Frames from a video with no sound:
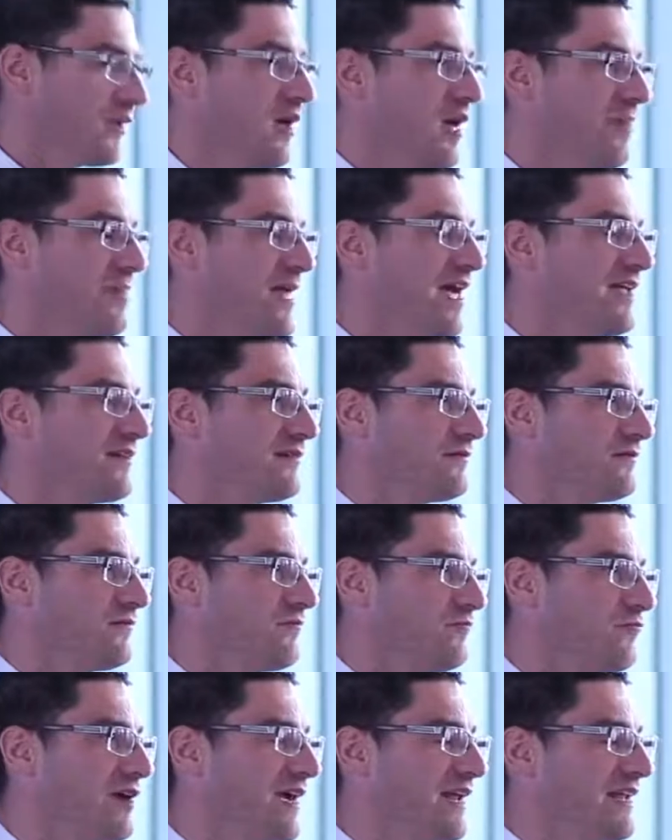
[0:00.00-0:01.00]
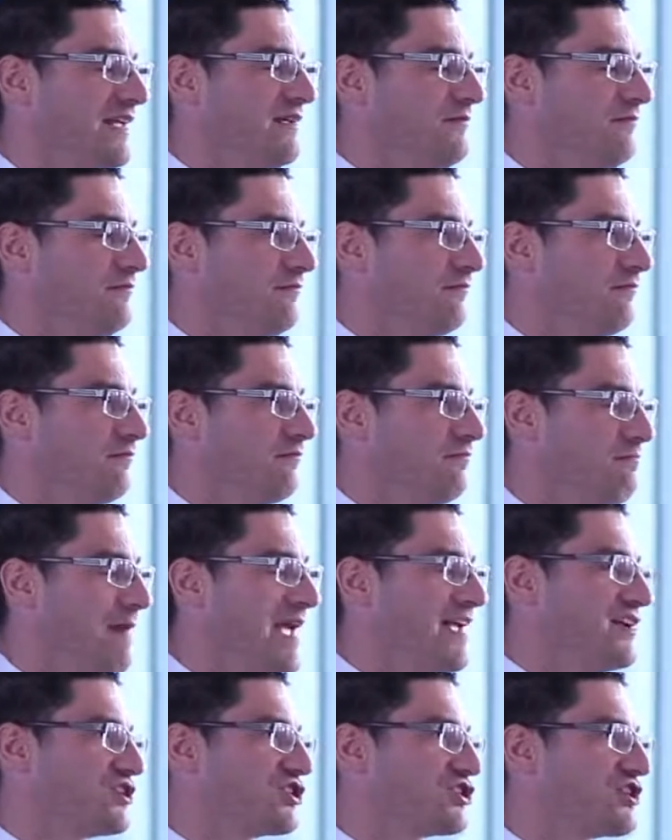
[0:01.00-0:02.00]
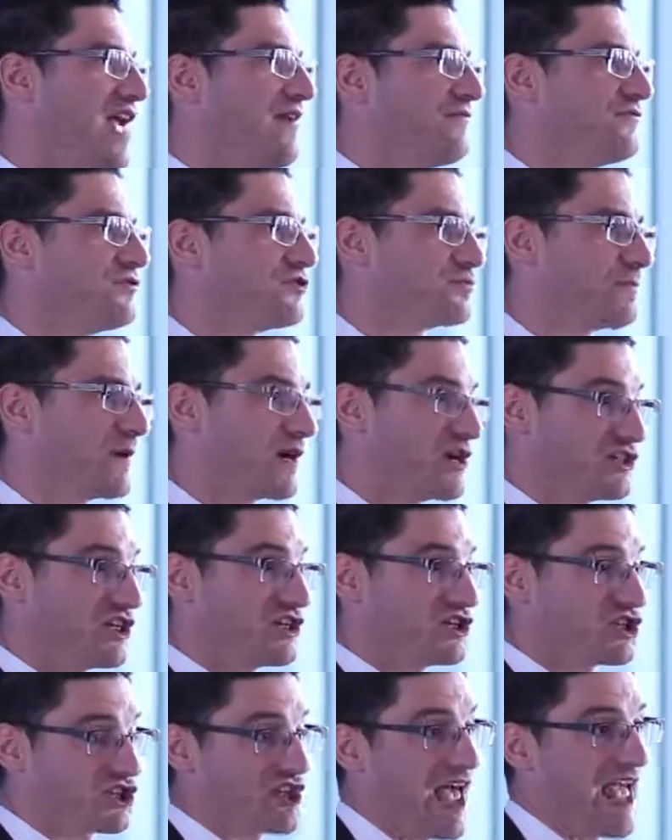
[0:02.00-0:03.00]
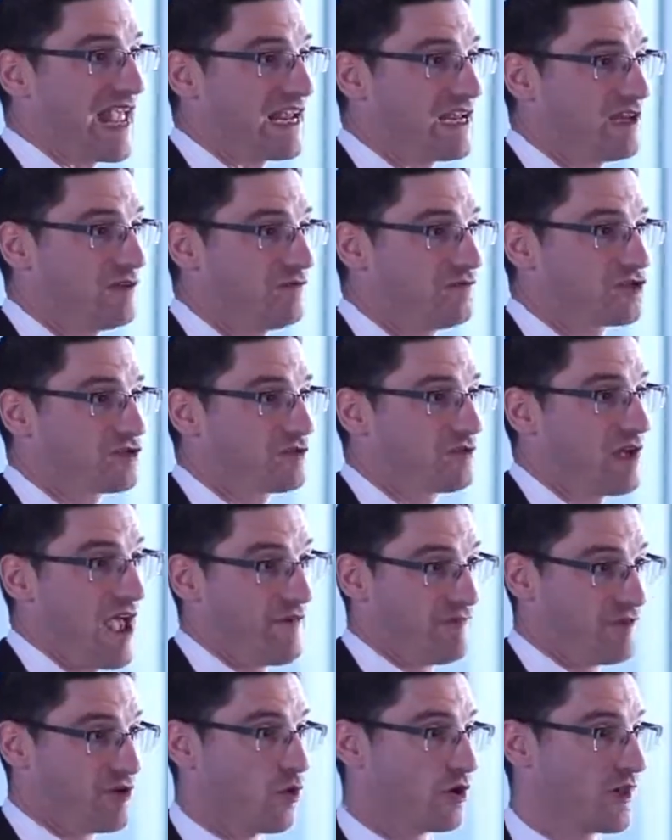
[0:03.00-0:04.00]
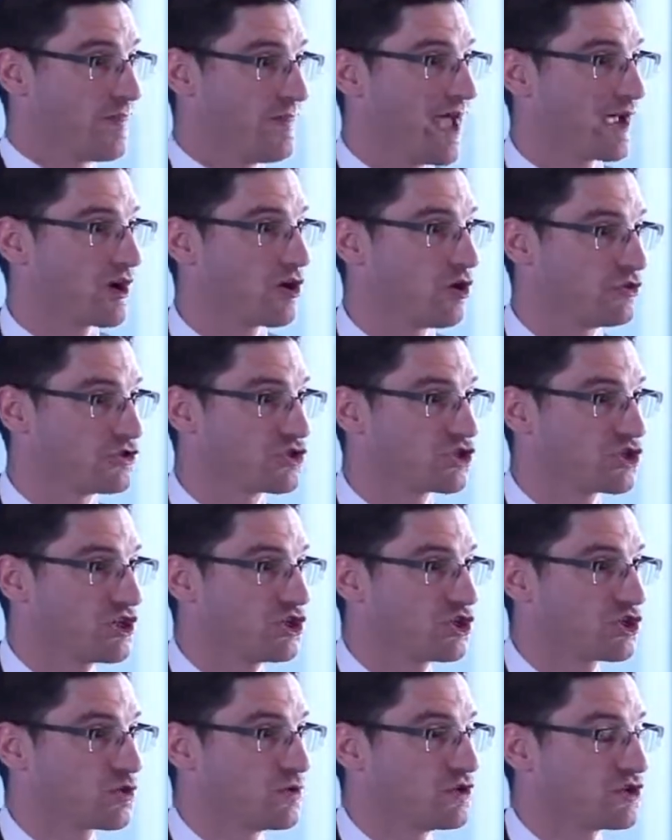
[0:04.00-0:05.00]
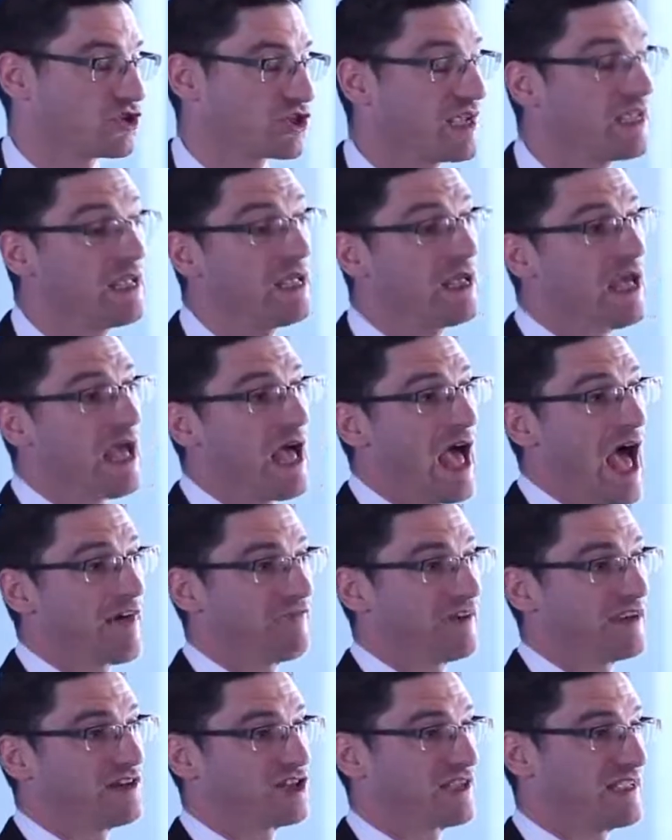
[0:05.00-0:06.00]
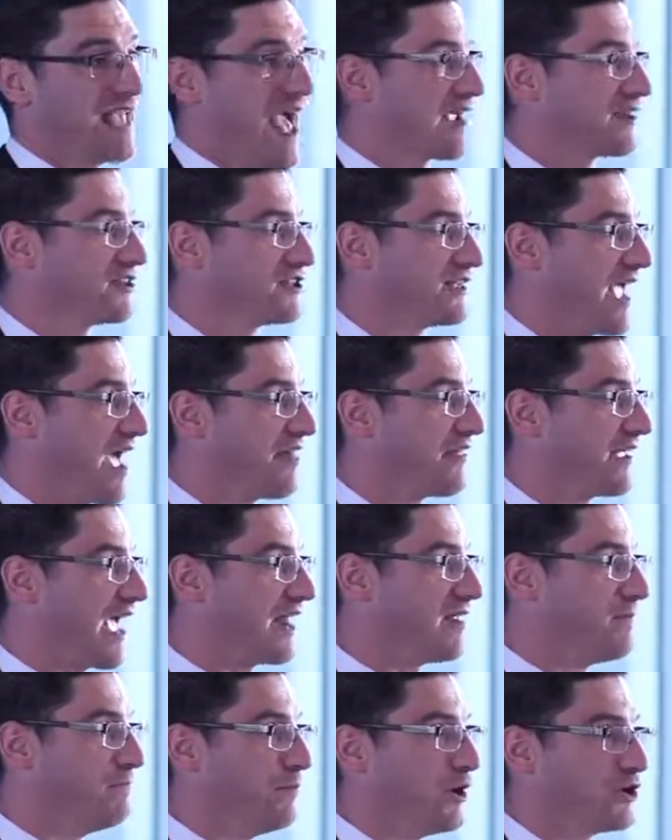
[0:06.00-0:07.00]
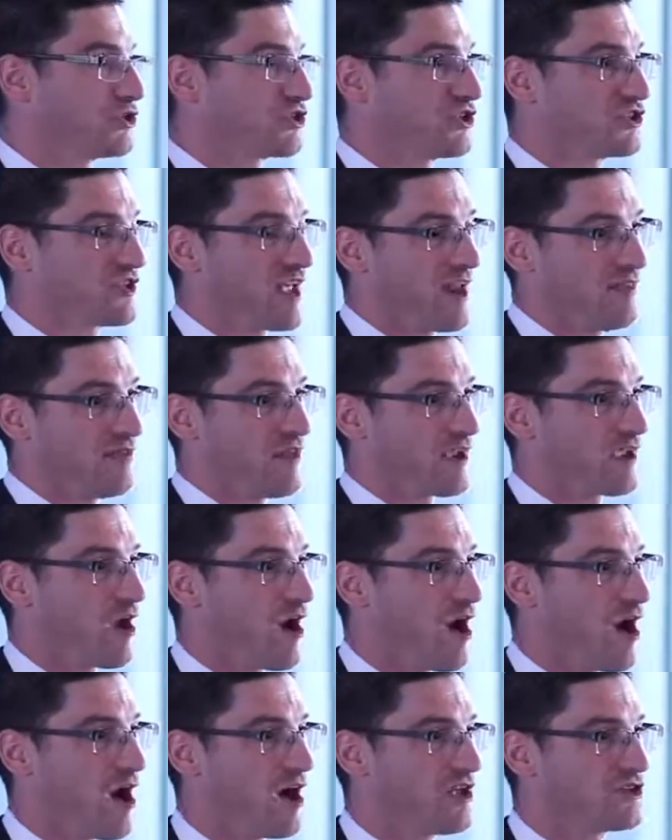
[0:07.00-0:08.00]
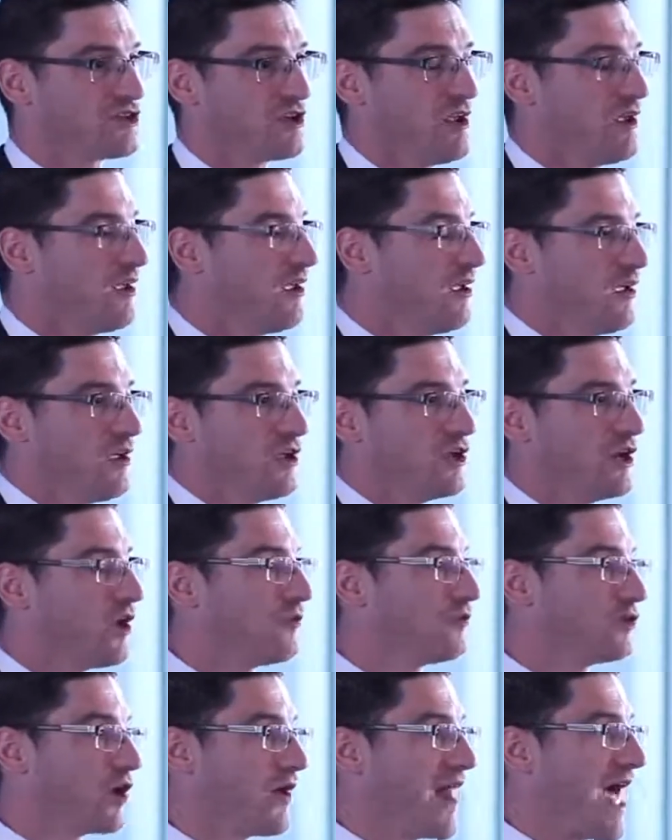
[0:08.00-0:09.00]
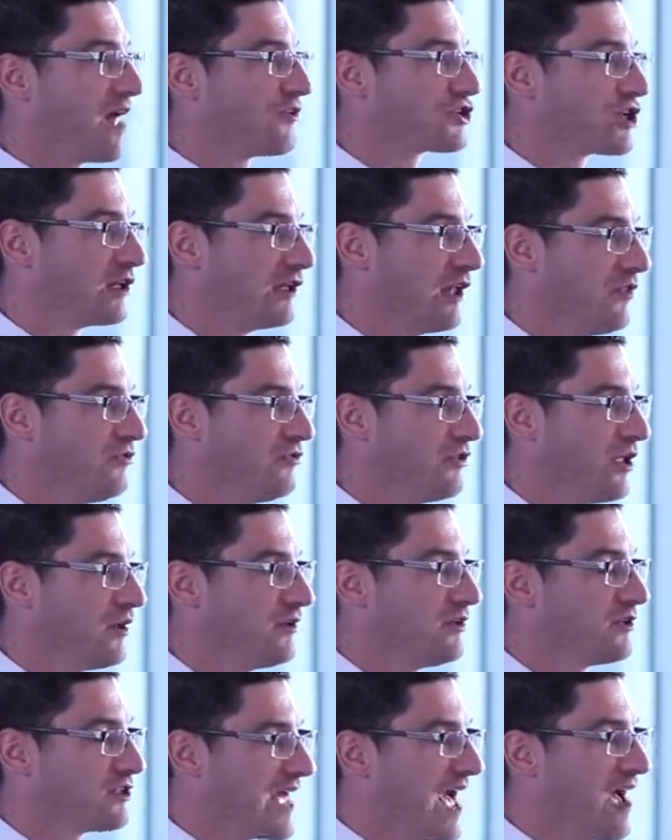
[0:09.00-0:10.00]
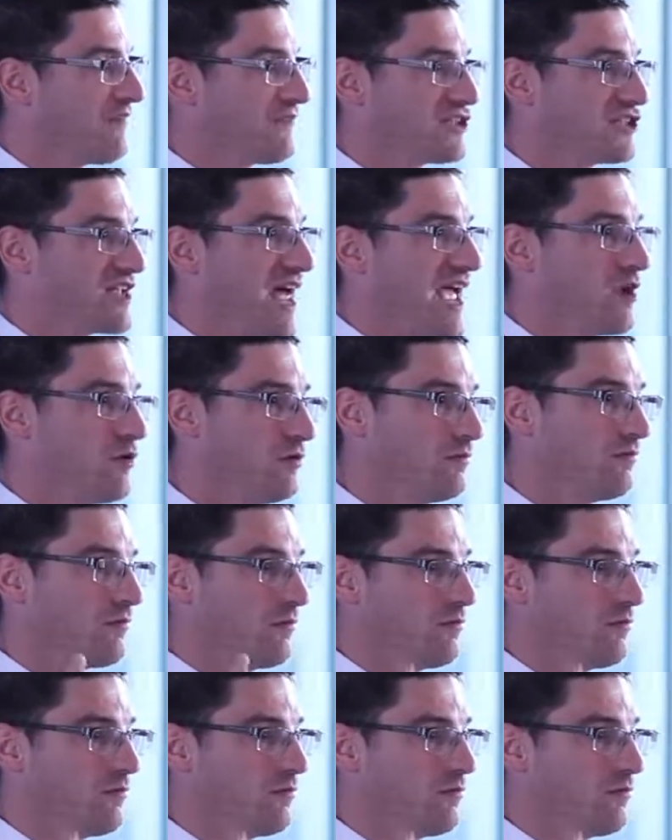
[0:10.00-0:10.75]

And that really makes sense, because it saves everyone in that constituency having to gang together, get in buses, get in their cars, go down to London to have a say.